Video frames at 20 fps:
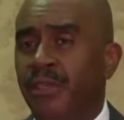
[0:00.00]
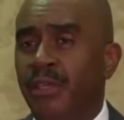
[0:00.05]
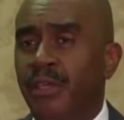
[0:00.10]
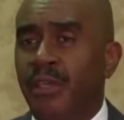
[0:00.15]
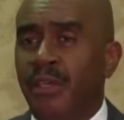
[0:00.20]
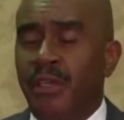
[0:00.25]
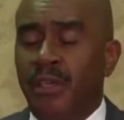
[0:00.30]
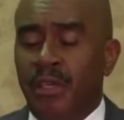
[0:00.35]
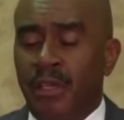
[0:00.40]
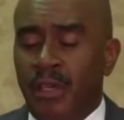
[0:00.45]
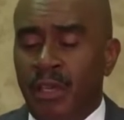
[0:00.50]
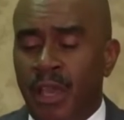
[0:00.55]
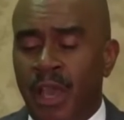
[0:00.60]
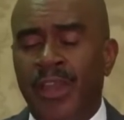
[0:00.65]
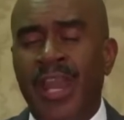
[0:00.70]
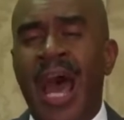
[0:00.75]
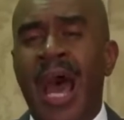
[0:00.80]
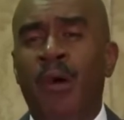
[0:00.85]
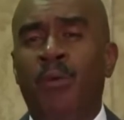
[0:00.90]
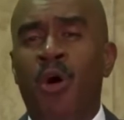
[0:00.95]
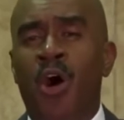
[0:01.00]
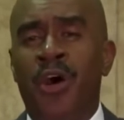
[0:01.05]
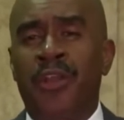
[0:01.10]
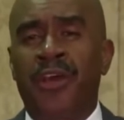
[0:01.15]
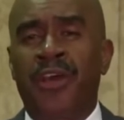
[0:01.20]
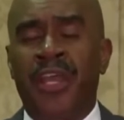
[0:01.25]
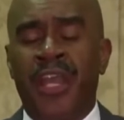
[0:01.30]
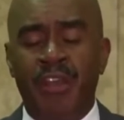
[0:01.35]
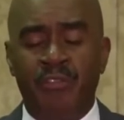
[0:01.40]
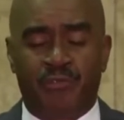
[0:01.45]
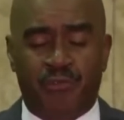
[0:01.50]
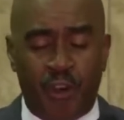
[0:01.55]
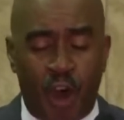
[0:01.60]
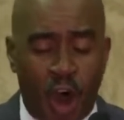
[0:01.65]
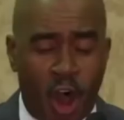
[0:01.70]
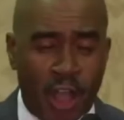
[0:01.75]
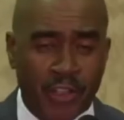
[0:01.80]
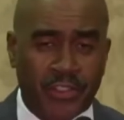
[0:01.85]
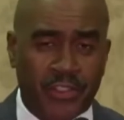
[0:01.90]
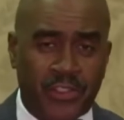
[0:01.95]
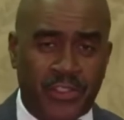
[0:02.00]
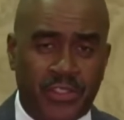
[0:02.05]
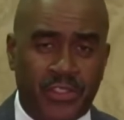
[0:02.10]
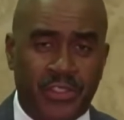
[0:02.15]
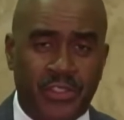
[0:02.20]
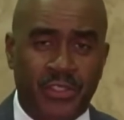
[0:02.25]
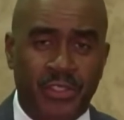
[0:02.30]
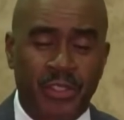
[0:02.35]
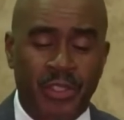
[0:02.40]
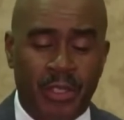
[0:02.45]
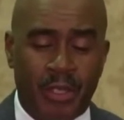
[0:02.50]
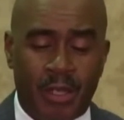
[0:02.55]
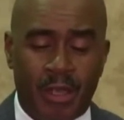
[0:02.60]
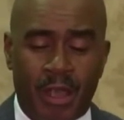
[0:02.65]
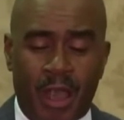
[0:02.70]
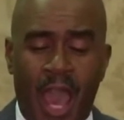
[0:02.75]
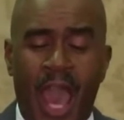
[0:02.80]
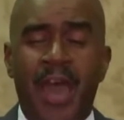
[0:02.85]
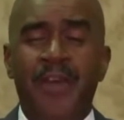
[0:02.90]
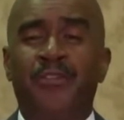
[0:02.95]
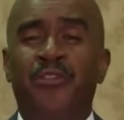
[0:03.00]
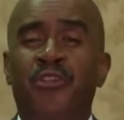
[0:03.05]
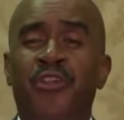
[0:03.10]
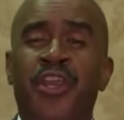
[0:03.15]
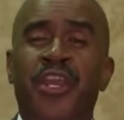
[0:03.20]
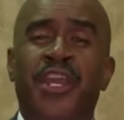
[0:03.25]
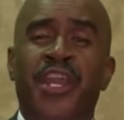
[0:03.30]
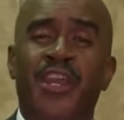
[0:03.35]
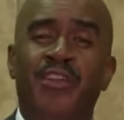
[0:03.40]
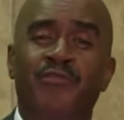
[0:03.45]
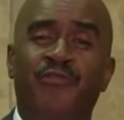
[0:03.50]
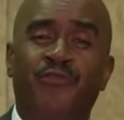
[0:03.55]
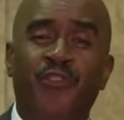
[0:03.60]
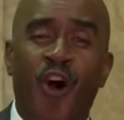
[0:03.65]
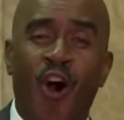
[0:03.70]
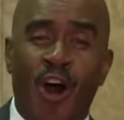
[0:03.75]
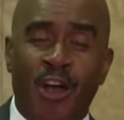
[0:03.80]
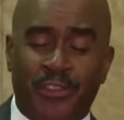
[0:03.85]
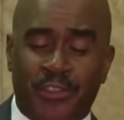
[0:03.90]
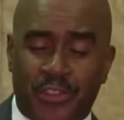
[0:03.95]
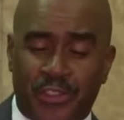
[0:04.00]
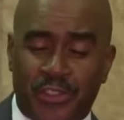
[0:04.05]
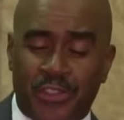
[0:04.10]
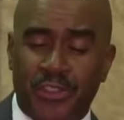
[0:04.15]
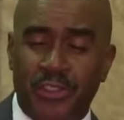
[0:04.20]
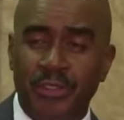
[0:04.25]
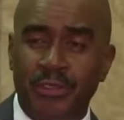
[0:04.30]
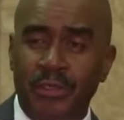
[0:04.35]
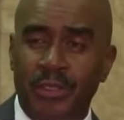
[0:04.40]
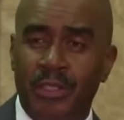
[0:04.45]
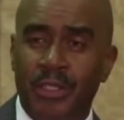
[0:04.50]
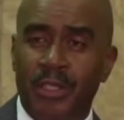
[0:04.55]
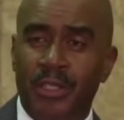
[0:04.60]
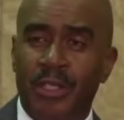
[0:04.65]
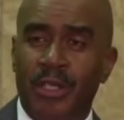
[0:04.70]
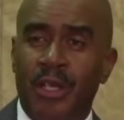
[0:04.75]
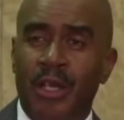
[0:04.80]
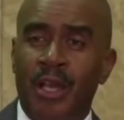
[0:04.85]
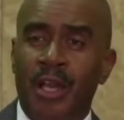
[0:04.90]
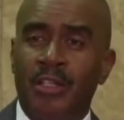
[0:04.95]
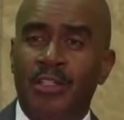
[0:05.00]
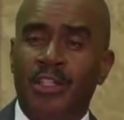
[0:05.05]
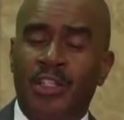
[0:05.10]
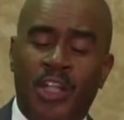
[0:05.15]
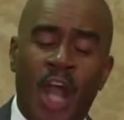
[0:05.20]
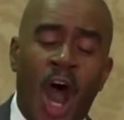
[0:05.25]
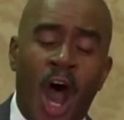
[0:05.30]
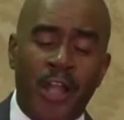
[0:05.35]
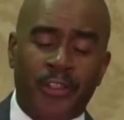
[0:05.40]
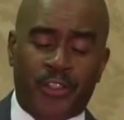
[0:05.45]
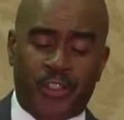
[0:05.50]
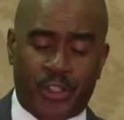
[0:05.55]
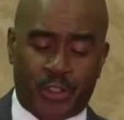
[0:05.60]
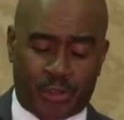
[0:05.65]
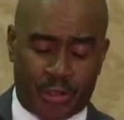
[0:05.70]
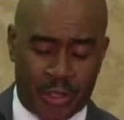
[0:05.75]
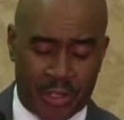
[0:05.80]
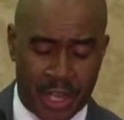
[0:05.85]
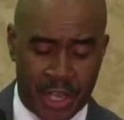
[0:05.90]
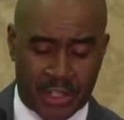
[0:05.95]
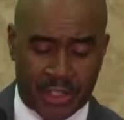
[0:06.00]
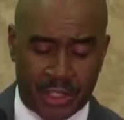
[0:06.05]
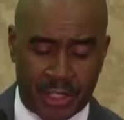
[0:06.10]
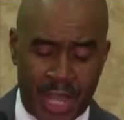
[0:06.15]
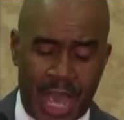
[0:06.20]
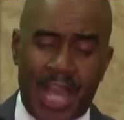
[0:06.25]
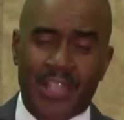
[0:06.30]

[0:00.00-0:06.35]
That's it. And I want to enforce and reinforce God's tradition.